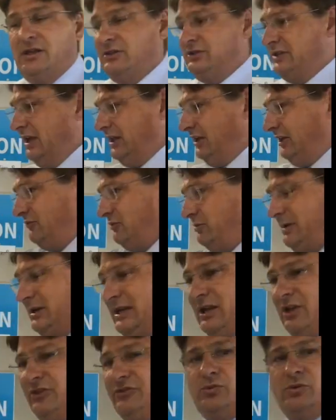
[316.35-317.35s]
Tell
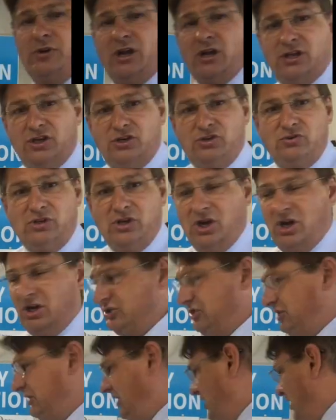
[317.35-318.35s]
everybody else we're not going to do the
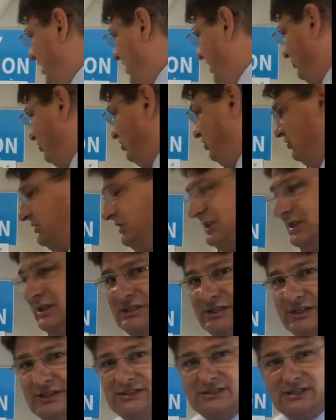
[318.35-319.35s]
auction. I'm choosing
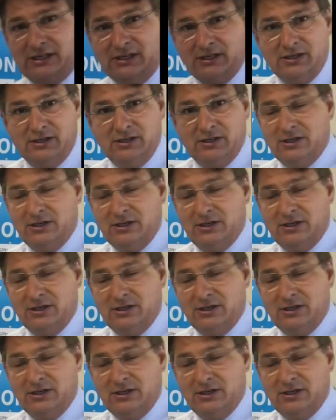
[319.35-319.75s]
this listing.